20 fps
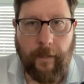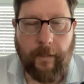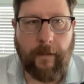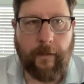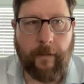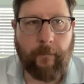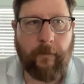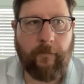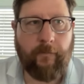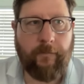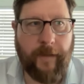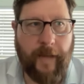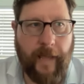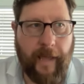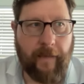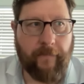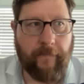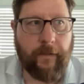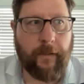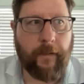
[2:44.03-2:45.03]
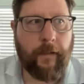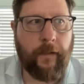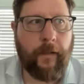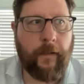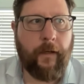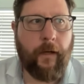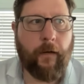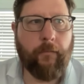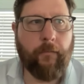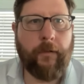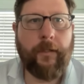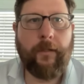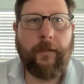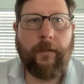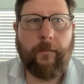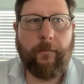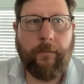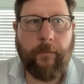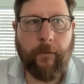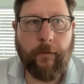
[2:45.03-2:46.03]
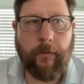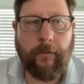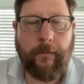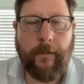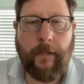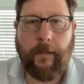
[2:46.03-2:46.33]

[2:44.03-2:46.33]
I think we've been having a really important